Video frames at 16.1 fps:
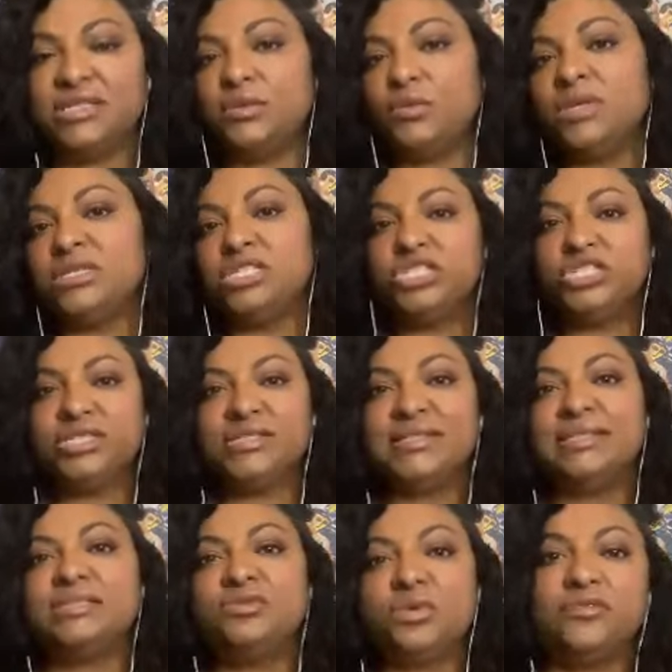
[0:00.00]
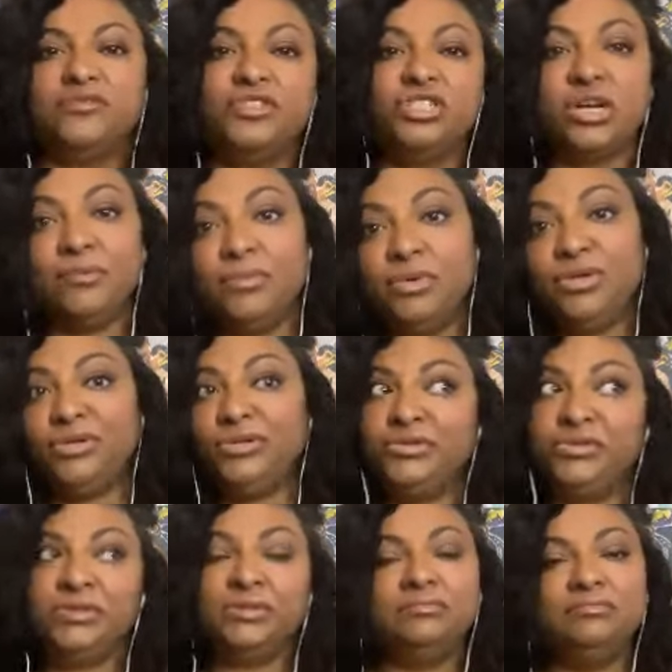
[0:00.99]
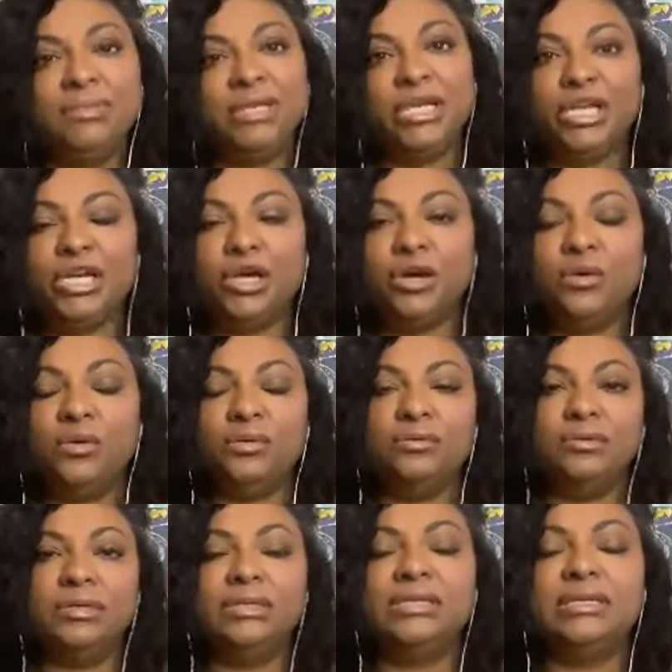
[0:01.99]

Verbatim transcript: It wasn't just this sort of jumbled, you know,